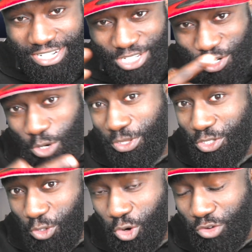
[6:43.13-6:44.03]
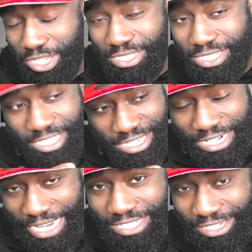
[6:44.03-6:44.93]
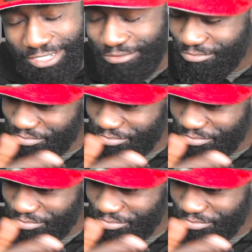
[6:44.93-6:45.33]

you know where the door is. See you later.